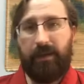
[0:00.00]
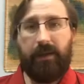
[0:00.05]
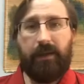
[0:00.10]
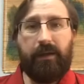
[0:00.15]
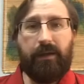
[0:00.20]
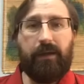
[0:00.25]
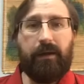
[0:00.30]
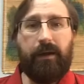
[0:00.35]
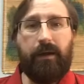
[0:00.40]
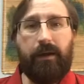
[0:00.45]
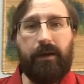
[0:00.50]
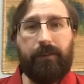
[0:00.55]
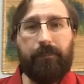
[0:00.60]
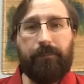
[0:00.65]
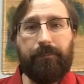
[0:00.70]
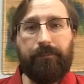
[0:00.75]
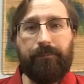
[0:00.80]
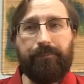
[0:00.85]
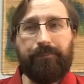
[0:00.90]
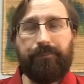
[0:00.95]

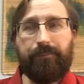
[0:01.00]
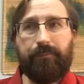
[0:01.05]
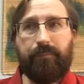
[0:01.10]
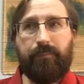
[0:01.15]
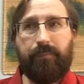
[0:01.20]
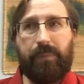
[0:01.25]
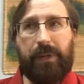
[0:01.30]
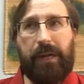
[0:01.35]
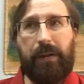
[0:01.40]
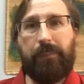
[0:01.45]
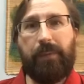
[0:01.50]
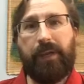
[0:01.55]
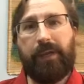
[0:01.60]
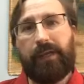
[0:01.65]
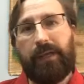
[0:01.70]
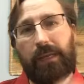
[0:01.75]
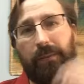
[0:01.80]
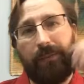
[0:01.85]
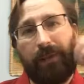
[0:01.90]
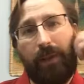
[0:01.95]
But I'm going to
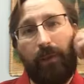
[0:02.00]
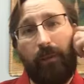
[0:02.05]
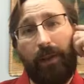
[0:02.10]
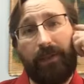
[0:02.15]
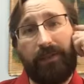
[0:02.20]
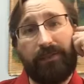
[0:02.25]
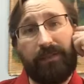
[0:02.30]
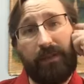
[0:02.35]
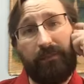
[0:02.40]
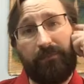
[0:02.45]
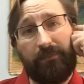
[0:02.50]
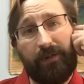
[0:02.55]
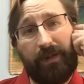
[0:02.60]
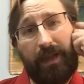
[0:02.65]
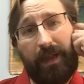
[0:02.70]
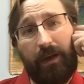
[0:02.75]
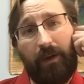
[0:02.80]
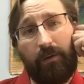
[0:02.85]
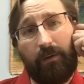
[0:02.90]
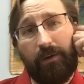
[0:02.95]
keep it at Wednesday for
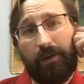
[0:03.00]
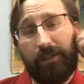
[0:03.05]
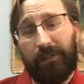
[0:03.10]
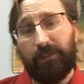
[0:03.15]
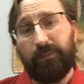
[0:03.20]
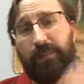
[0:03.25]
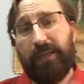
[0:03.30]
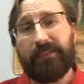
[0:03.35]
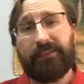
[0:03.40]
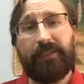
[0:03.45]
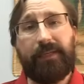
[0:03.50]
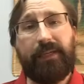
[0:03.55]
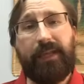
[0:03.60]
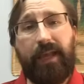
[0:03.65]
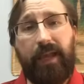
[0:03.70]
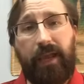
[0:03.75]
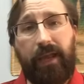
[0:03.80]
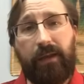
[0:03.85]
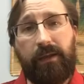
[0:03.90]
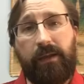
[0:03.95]
now as best I
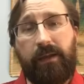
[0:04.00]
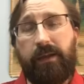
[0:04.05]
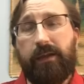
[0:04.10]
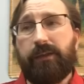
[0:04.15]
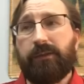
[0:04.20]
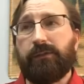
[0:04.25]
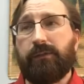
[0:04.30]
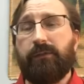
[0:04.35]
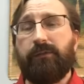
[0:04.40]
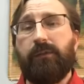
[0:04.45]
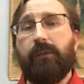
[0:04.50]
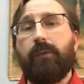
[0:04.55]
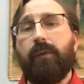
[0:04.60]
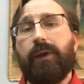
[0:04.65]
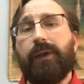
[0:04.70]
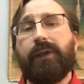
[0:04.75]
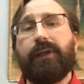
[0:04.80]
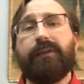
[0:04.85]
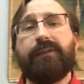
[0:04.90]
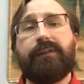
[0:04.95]
can. So if you
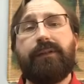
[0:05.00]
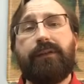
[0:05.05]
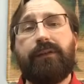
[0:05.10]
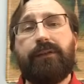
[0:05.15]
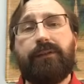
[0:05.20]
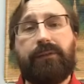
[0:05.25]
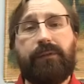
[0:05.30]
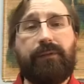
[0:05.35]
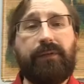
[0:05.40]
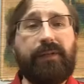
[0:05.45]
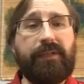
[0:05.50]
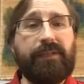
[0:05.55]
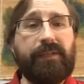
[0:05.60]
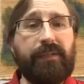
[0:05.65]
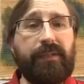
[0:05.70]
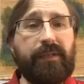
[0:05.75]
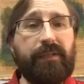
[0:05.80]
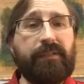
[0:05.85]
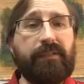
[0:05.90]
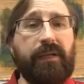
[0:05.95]
want to continue to tune into
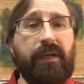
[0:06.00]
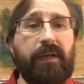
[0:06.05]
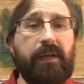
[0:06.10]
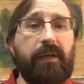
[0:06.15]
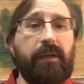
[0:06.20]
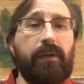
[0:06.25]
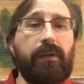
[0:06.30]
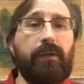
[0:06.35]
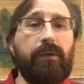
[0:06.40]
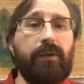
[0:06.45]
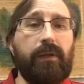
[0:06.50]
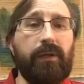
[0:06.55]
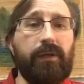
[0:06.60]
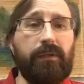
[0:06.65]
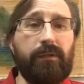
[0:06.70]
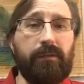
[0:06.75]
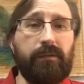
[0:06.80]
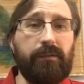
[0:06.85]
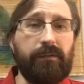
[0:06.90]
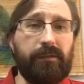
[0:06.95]
this, you
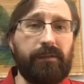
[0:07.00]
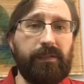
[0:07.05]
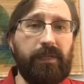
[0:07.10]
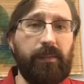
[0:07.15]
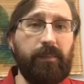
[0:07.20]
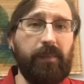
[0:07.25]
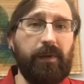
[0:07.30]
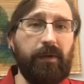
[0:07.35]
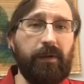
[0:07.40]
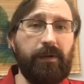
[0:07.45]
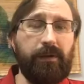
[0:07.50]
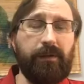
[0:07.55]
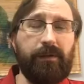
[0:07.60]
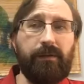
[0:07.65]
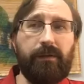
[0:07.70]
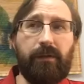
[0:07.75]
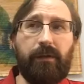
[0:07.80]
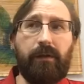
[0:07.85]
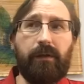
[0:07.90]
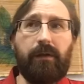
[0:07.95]
can see me
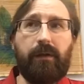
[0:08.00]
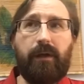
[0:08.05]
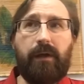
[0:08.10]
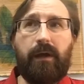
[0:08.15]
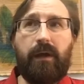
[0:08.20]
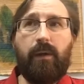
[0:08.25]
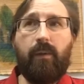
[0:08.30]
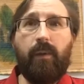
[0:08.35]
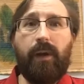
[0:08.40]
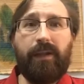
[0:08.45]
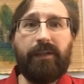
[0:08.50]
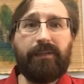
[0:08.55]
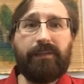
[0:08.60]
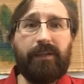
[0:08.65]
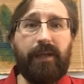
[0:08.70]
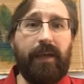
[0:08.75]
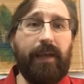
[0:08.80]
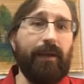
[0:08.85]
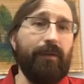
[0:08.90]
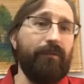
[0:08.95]
on
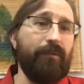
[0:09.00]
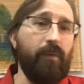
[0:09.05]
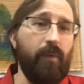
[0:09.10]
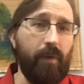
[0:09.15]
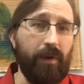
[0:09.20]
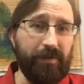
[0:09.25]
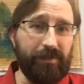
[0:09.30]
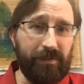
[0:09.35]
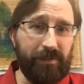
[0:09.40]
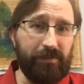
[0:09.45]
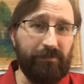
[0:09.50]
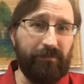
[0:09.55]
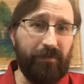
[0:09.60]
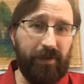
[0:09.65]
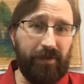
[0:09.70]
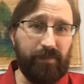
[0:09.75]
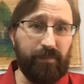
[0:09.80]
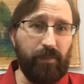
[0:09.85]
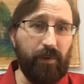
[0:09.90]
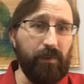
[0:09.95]
Wednesday. Of course, it's a
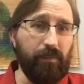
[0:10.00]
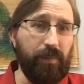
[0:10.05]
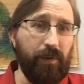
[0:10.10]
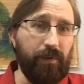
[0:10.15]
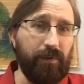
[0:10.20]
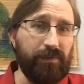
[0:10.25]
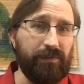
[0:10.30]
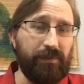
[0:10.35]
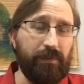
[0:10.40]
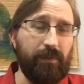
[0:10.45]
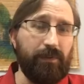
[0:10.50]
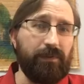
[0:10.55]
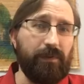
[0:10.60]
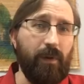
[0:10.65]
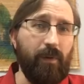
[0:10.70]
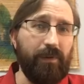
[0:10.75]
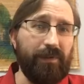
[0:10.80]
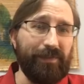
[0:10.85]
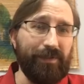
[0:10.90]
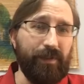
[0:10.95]
Facebook post, so it's
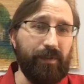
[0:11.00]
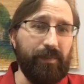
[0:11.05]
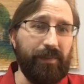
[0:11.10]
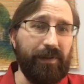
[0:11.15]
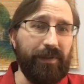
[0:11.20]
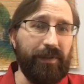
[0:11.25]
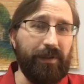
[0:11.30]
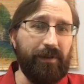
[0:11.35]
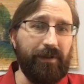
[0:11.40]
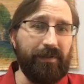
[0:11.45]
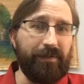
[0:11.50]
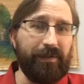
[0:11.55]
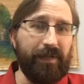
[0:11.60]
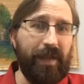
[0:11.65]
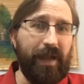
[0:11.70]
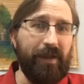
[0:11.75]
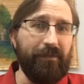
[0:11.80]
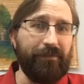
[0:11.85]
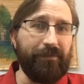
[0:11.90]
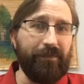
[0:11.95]
always going to be there to see
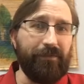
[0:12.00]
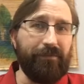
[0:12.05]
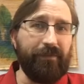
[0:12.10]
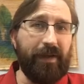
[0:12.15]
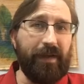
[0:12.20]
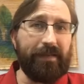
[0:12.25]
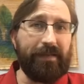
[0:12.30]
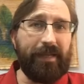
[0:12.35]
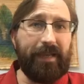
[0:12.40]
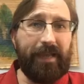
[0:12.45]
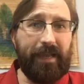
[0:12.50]
after the fact.